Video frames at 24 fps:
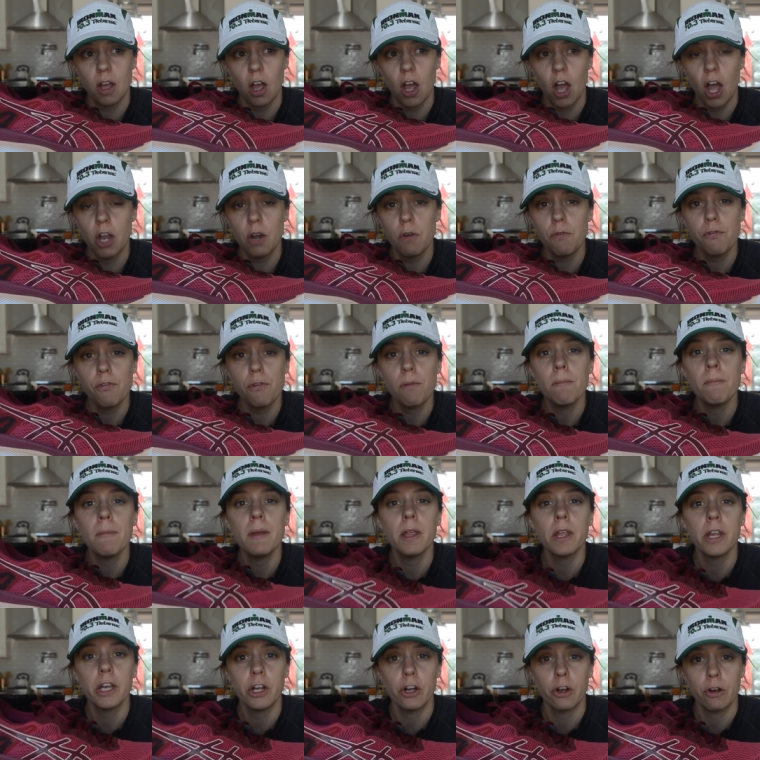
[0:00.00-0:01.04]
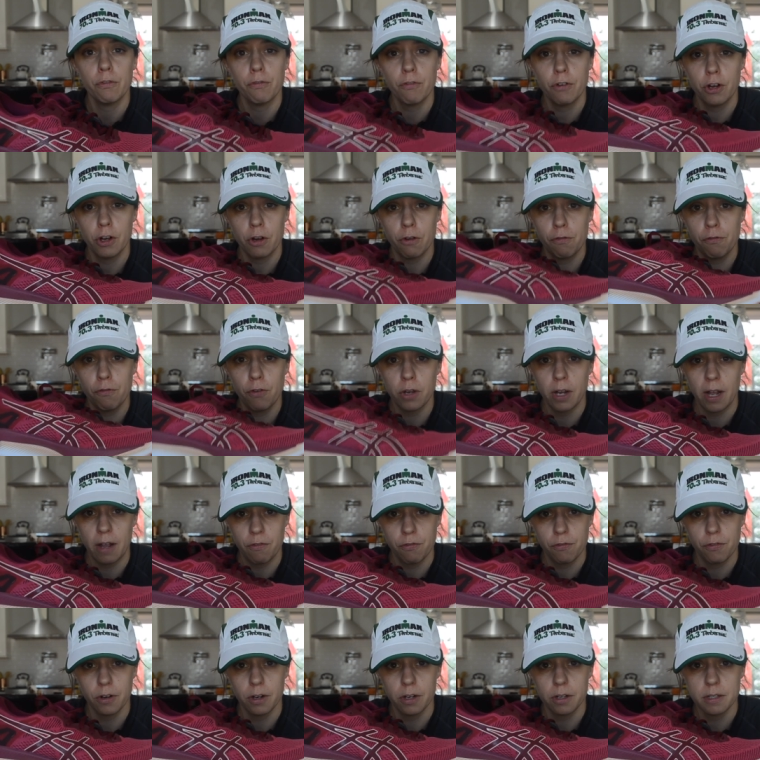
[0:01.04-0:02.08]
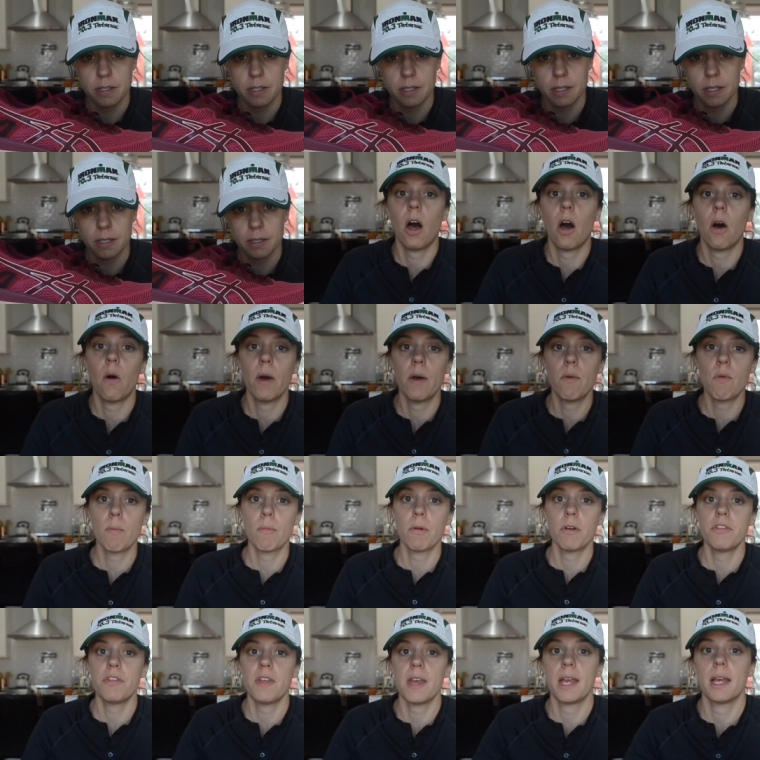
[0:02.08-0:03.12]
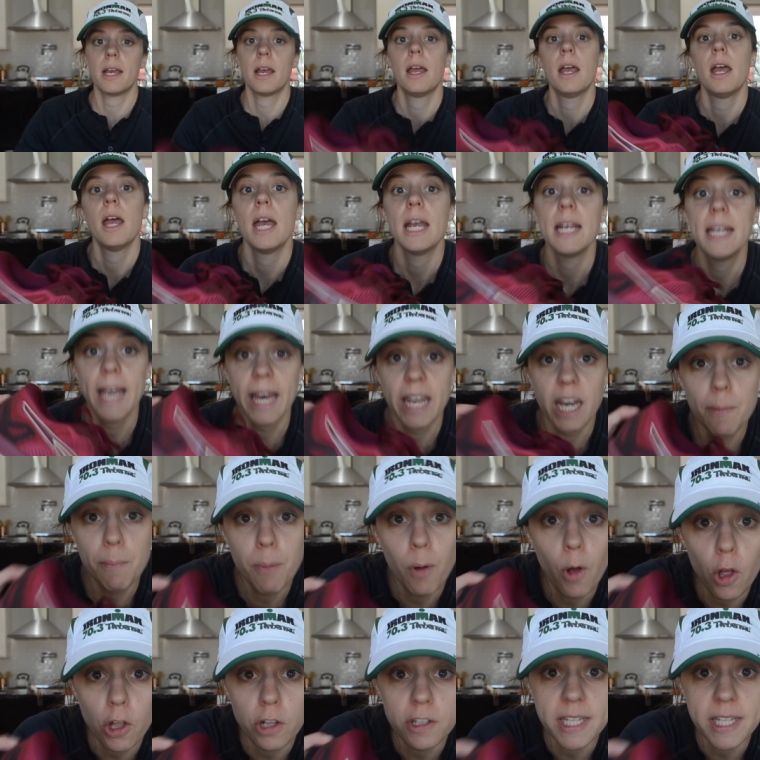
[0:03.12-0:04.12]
unfamiliar for your foot at first. Oh, and one more thing, get a pull